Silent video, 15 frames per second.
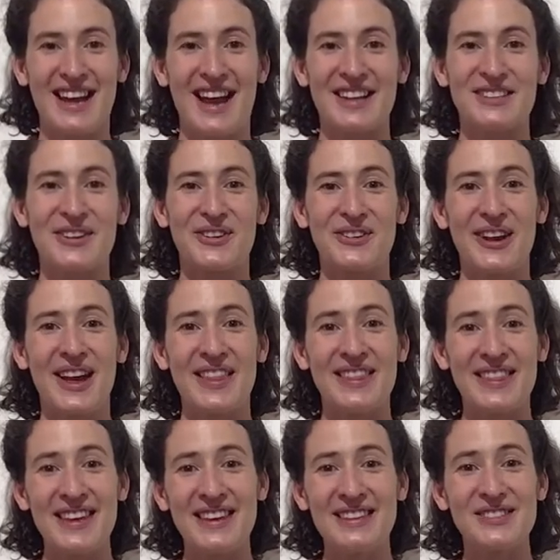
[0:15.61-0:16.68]
and to create
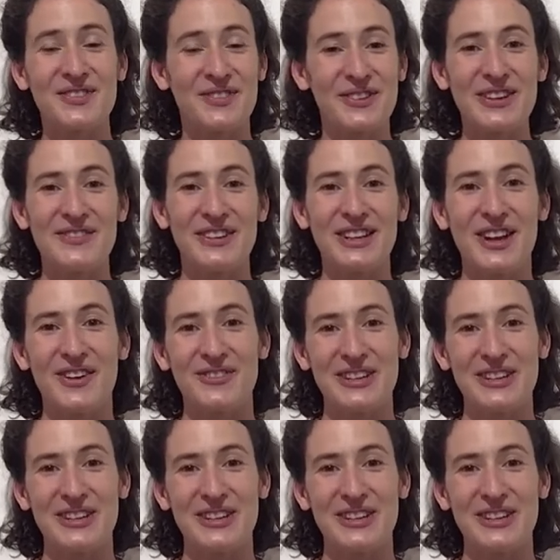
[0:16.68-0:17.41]
these free video